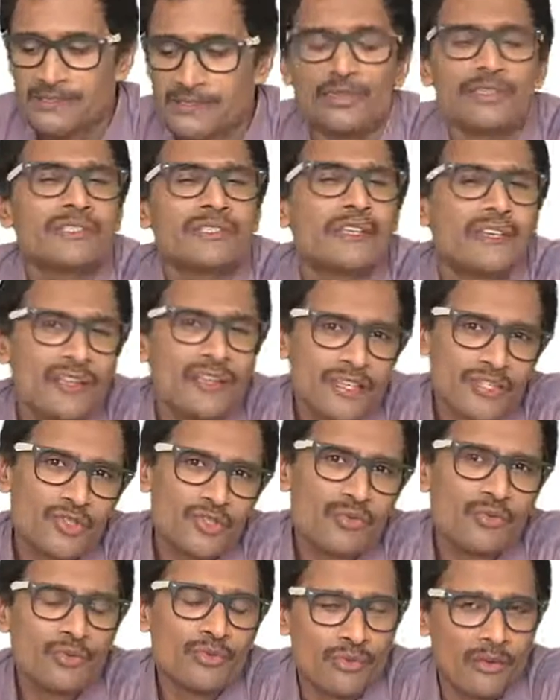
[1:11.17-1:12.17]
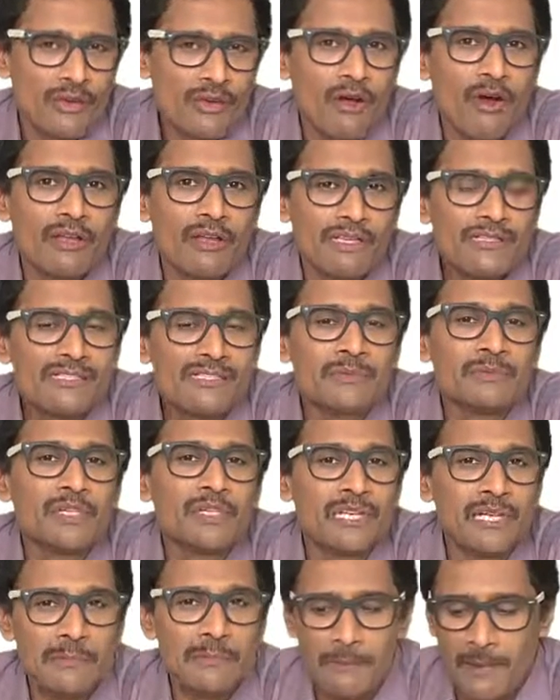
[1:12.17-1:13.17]
So it's two, on a
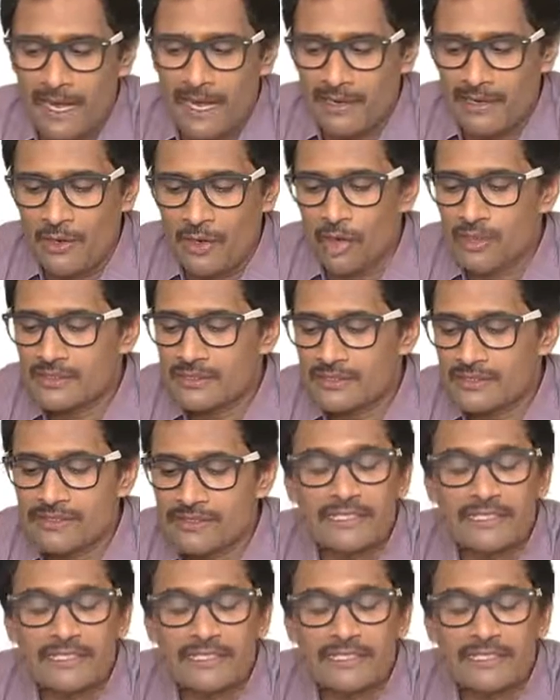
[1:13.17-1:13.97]
similar parlance,